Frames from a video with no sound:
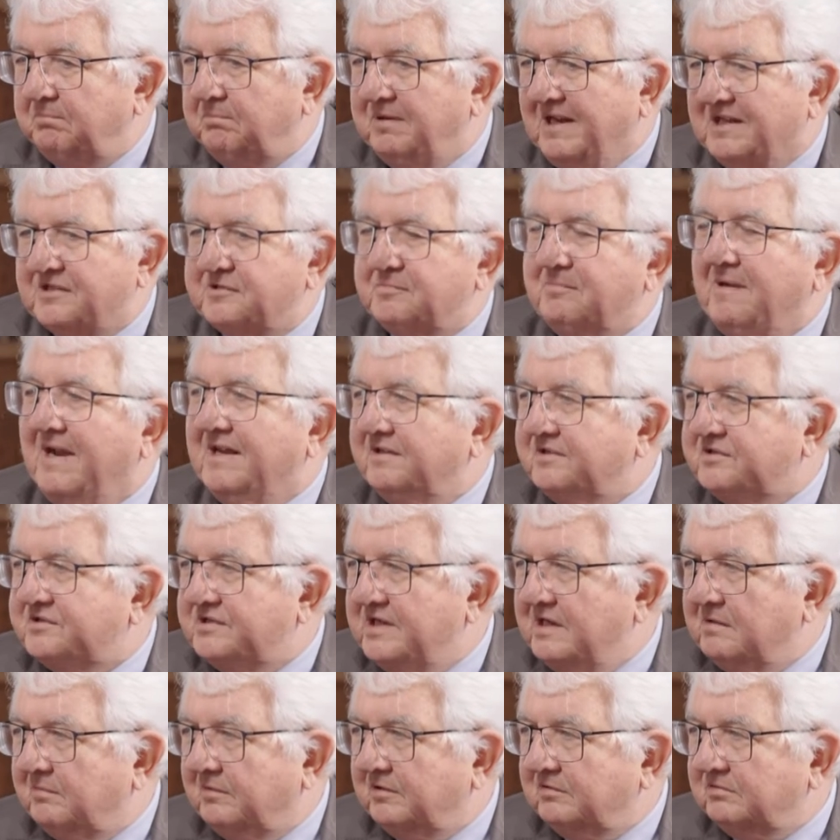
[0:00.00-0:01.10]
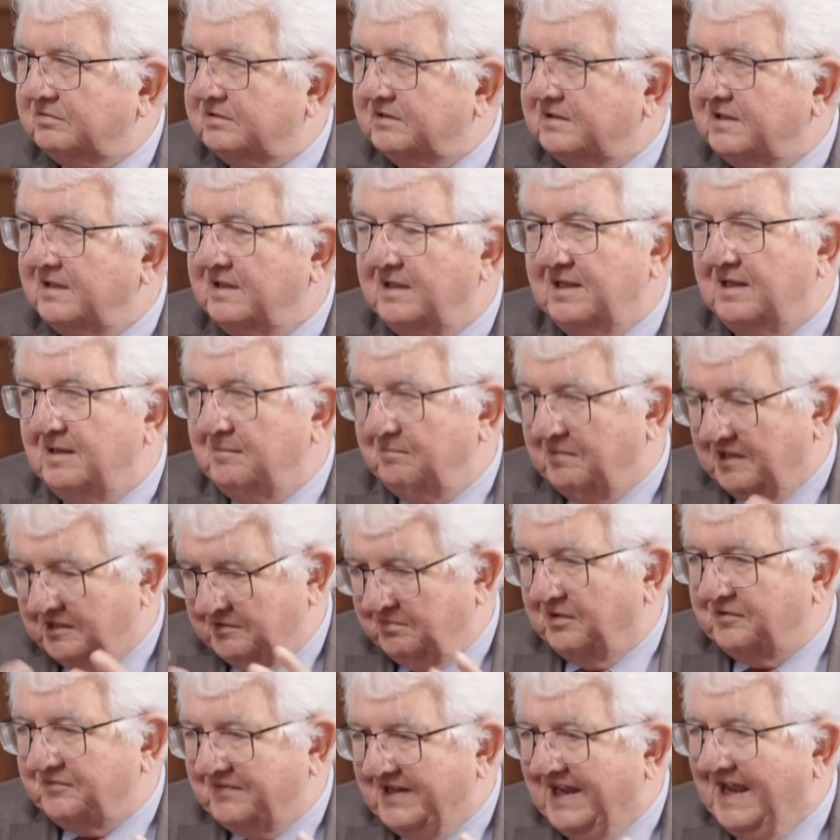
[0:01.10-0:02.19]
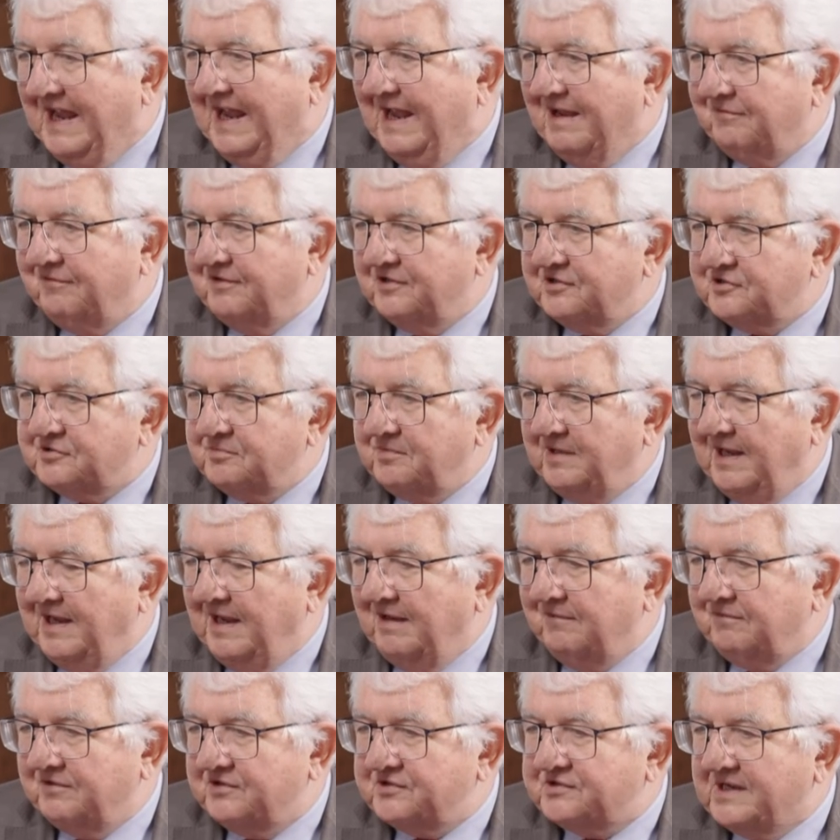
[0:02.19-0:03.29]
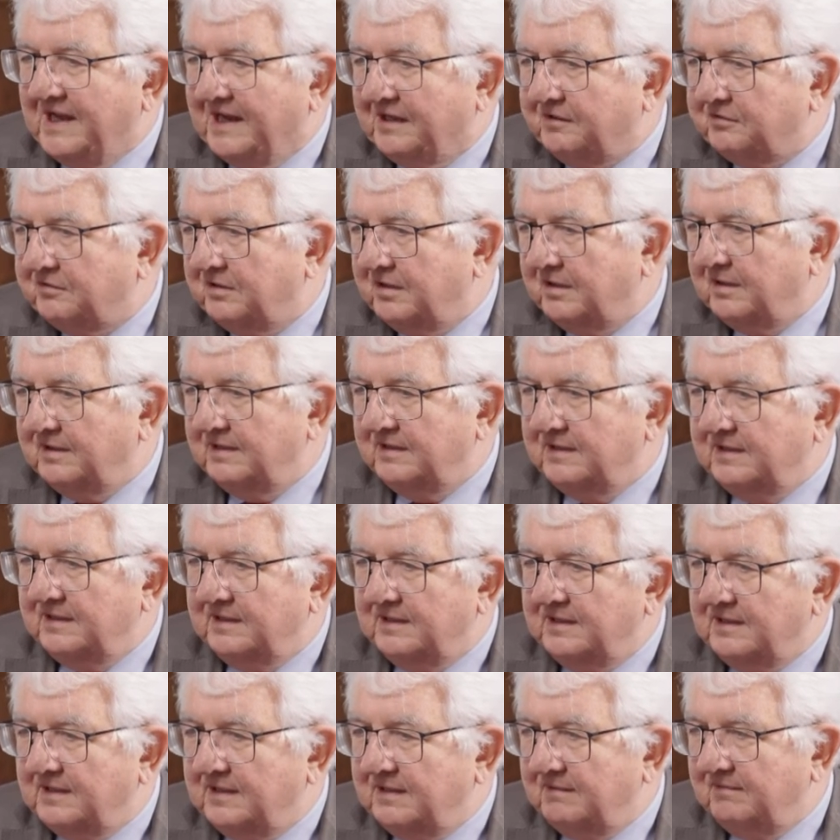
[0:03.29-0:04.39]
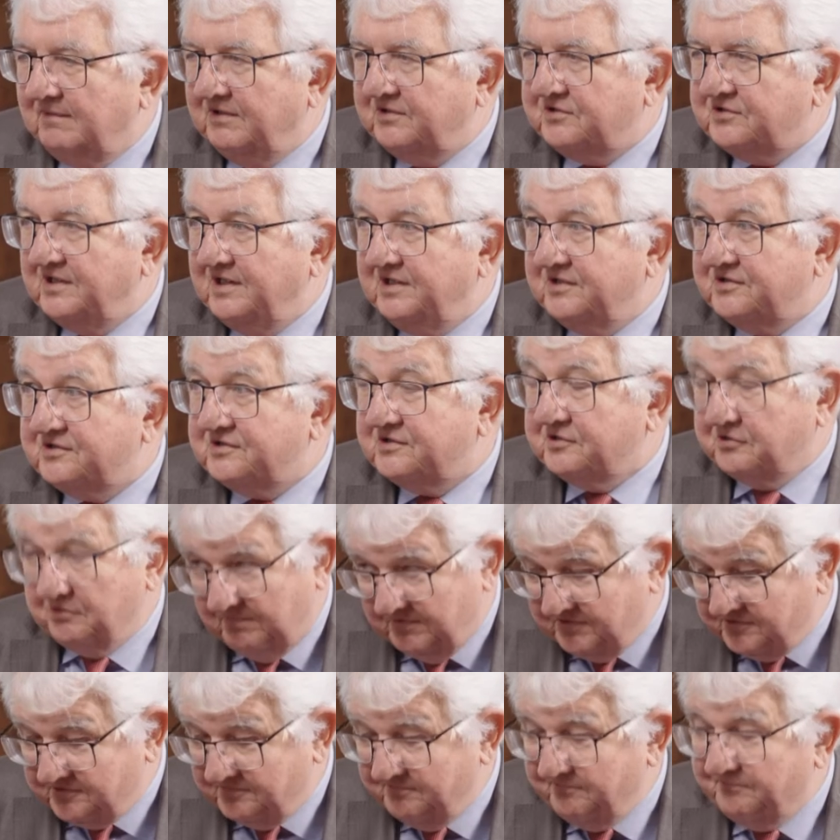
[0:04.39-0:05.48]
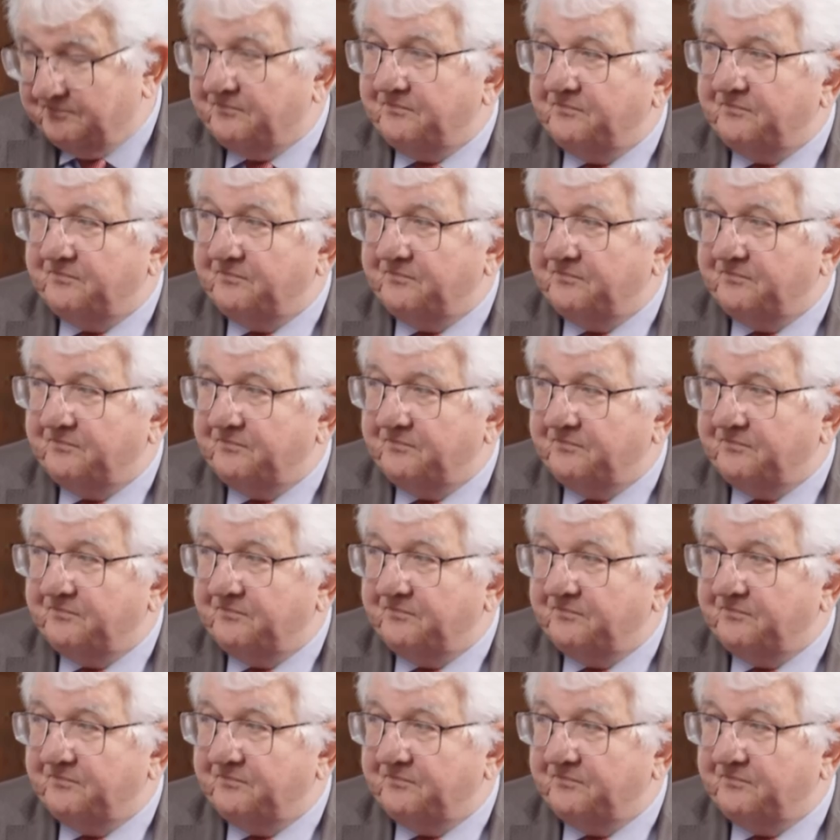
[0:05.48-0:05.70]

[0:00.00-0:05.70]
plus minus zero. But what we have is we have a sector which is tourism,